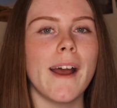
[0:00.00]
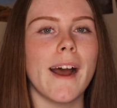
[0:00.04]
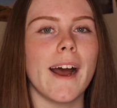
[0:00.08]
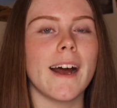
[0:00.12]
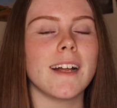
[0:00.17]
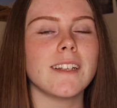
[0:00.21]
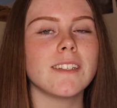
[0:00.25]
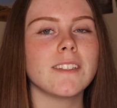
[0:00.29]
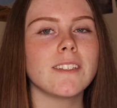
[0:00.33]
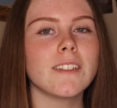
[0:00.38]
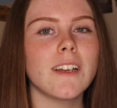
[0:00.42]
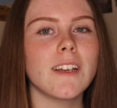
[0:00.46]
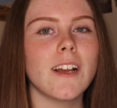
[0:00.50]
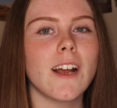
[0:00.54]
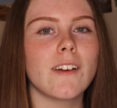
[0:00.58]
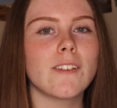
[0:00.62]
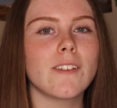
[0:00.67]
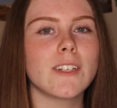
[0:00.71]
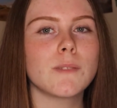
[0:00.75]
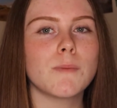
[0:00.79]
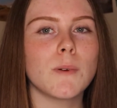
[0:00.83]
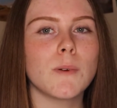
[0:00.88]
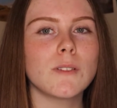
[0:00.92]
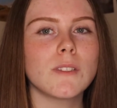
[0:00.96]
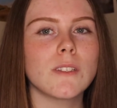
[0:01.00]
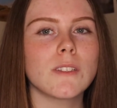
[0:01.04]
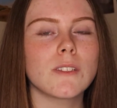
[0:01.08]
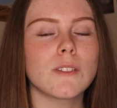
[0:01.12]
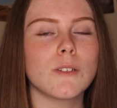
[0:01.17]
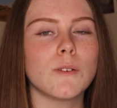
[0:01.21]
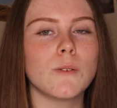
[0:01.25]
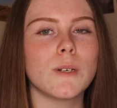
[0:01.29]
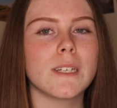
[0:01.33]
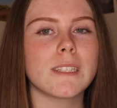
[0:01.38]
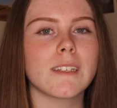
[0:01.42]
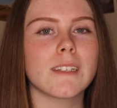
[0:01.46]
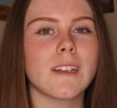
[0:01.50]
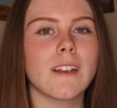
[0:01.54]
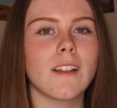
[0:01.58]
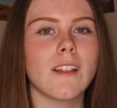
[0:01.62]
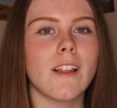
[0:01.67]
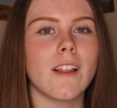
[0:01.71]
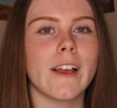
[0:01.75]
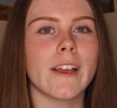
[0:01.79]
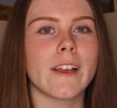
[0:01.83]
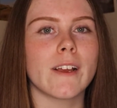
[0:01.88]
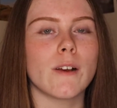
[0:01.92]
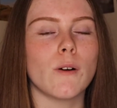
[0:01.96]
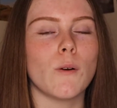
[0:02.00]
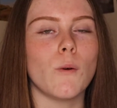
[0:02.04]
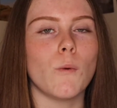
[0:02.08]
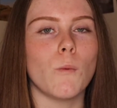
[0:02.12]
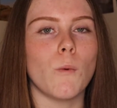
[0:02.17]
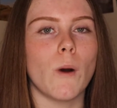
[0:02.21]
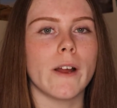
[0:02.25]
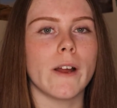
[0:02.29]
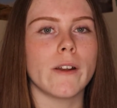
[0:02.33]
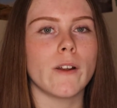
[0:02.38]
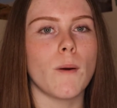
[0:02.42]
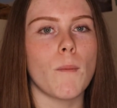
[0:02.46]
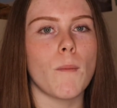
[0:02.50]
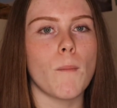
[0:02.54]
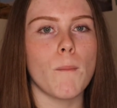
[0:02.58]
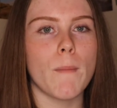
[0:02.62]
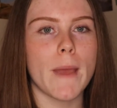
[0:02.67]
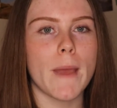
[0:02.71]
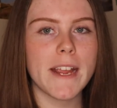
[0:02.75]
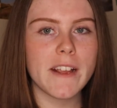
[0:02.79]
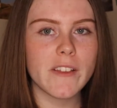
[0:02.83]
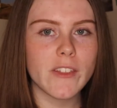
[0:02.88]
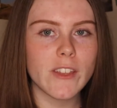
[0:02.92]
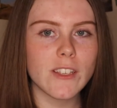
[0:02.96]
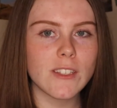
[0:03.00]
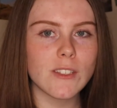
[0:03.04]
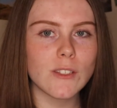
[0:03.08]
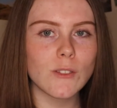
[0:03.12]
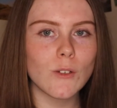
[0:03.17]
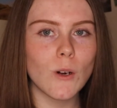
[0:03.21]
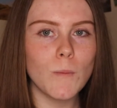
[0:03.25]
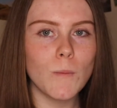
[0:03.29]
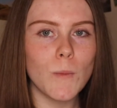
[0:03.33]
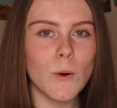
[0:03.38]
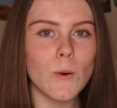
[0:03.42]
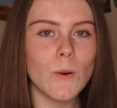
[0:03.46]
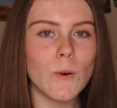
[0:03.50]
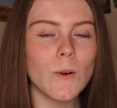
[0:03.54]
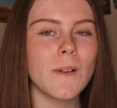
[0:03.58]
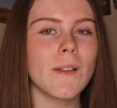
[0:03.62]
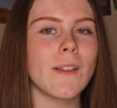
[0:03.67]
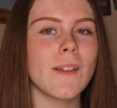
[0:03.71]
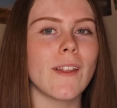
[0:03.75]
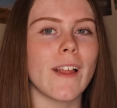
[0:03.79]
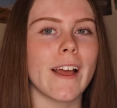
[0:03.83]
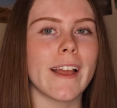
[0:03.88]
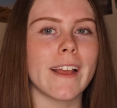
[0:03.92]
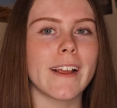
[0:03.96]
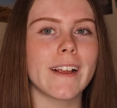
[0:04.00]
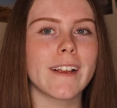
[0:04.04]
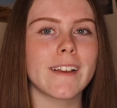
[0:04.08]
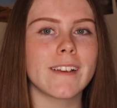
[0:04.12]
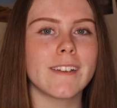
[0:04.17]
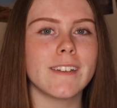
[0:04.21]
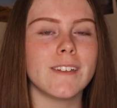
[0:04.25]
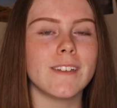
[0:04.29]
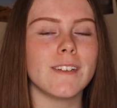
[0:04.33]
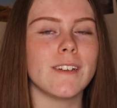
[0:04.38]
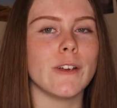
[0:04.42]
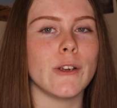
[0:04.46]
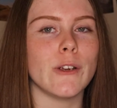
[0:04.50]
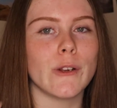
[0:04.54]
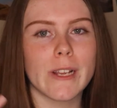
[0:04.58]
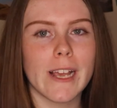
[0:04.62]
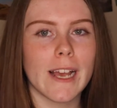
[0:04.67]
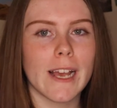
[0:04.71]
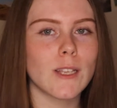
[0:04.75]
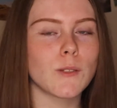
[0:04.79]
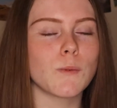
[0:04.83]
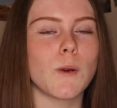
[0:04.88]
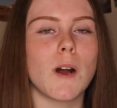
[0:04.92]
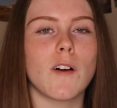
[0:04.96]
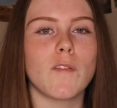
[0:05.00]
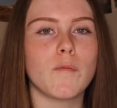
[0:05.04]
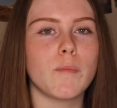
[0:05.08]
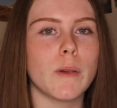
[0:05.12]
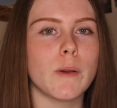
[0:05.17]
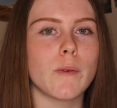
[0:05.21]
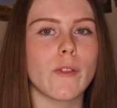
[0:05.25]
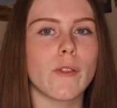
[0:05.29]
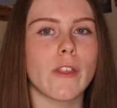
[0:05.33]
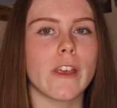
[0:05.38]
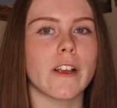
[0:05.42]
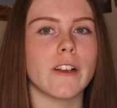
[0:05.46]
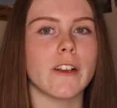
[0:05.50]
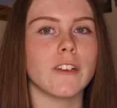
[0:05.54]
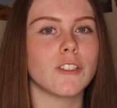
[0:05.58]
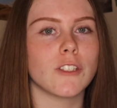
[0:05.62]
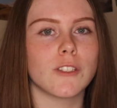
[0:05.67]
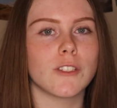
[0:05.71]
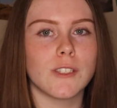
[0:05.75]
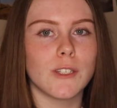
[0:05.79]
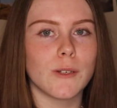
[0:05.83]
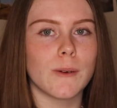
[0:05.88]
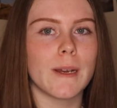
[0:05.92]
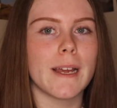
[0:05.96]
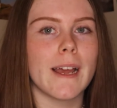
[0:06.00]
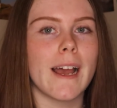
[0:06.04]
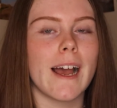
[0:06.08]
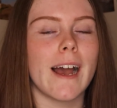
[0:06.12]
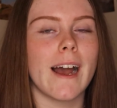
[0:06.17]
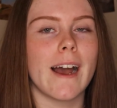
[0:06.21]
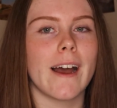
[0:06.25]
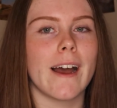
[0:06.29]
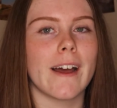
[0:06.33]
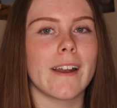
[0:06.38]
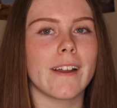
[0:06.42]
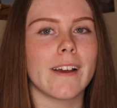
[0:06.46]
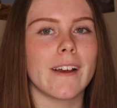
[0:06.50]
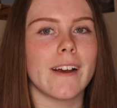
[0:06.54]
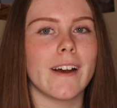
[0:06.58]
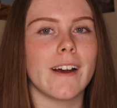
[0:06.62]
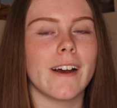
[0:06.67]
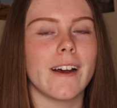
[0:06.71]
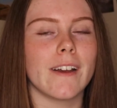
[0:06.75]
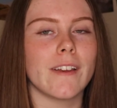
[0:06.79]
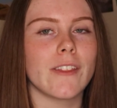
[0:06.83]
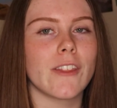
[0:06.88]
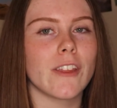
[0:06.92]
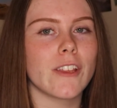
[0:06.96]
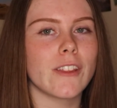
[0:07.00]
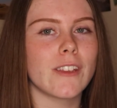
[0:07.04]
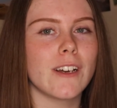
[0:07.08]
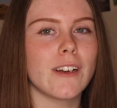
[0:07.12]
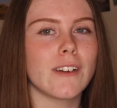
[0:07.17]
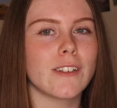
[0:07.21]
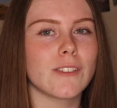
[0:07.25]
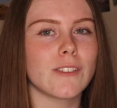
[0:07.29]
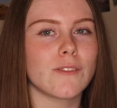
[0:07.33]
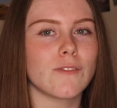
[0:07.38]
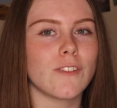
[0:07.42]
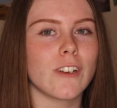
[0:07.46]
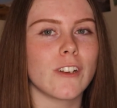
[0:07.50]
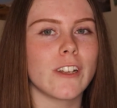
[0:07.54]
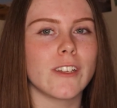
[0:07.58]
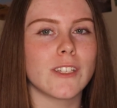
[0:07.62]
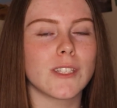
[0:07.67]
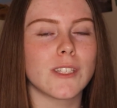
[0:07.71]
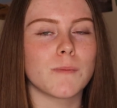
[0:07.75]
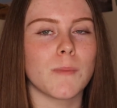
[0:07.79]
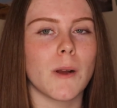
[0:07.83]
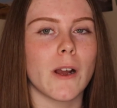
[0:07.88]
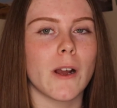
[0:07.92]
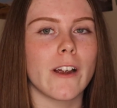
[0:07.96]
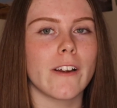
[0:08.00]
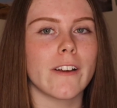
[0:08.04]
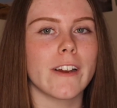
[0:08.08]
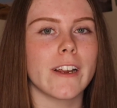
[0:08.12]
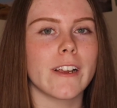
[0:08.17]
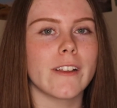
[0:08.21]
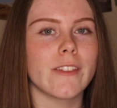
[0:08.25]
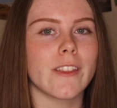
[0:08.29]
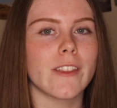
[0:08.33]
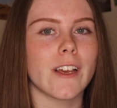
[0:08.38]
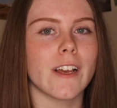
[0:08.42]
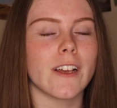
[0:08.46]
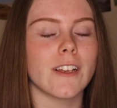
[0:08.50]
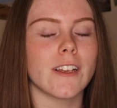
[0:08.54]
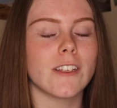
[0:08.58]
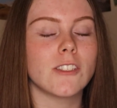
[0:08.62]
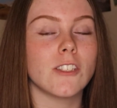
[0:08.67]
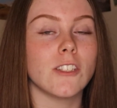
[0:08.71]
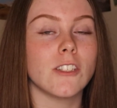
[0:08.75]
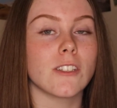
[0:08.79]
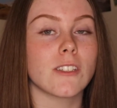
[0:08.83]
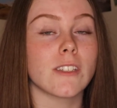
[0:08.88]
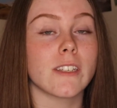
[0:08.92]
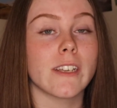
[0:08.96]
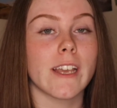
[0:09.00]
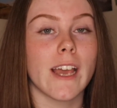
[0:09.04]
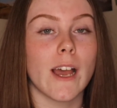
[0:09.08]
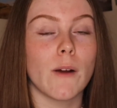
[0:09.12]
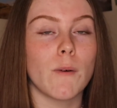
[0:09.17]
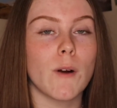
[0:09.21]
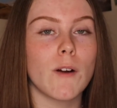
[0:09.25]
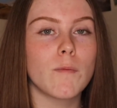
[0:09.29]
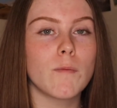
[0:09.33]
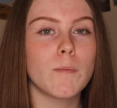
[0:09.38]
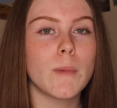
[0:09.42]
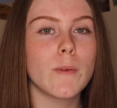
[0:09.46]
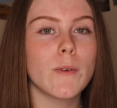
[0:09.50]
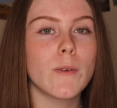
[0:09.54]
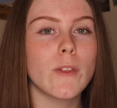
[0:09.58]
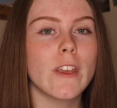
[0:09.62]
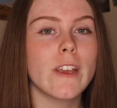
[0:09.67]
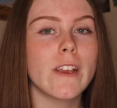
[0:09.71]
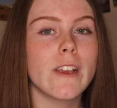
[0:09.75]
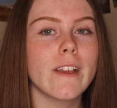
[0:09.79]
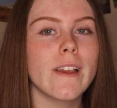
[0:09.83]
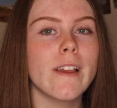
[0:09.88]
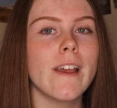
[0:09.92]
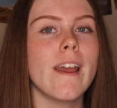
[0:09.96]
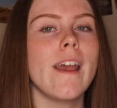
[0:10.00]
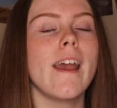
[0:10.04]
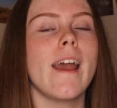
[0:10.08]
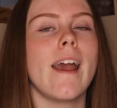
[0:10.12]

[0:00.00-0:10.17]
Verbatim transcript: And her responses are always kind of like, "Why not make this normal? Like, who cares what other people think? Just do it." And I think that's really inspiring that she doesn't care what other people think.